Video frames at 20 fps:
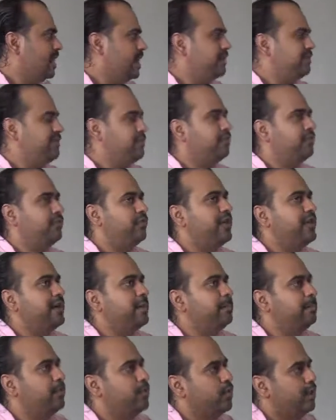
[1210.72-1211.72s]
If you
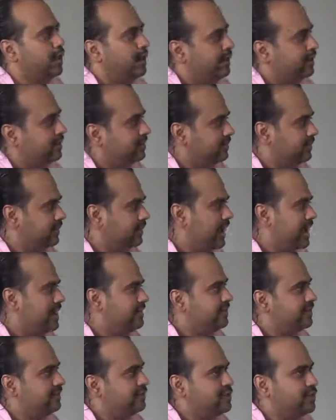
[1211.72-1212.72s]
feel poor,
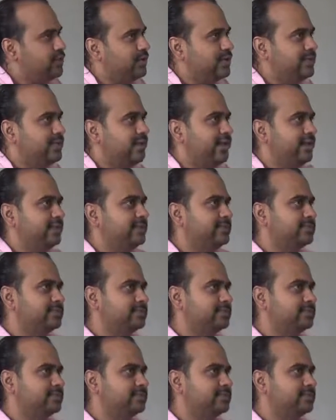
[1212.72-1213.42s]
life gives you nothing.